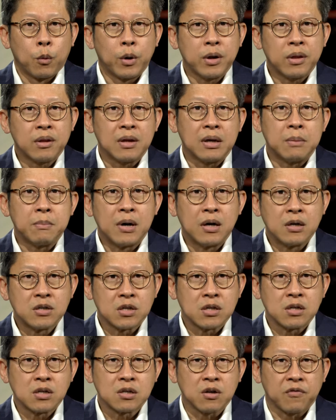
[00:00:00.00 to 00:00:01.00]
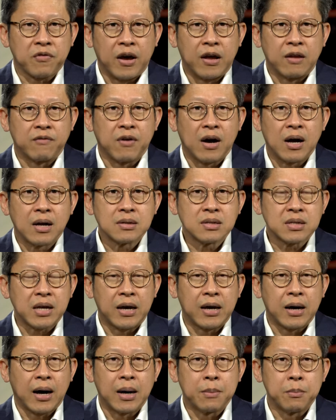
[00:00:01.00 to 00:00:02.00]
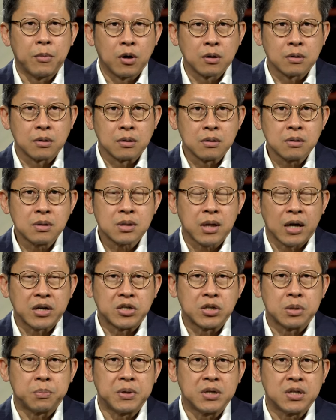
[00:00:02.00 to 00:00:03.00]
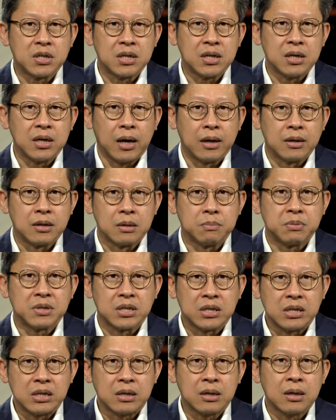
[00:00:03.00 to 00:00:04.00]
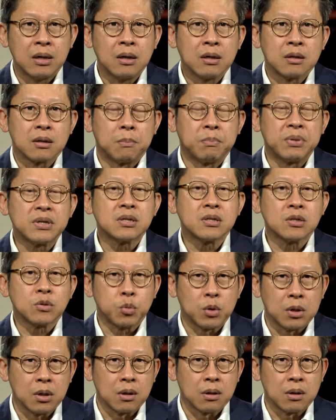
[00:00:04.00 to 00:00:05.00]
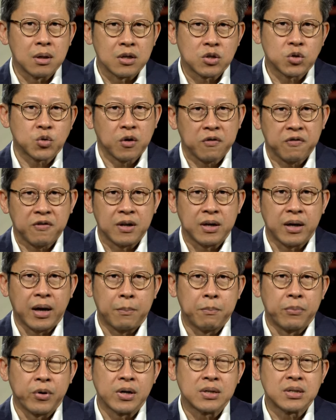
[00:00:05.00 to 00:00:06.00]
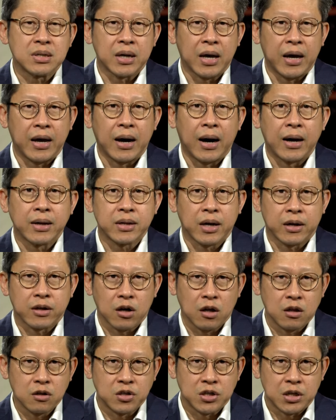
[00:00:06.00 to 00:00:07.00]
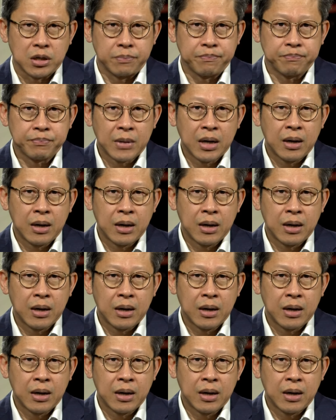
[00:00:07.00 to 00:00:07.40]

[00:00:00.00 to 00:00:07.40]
With the emergence of advanced AI models like GPT and DeepSeek, the business world is swiftly embracing AI technology.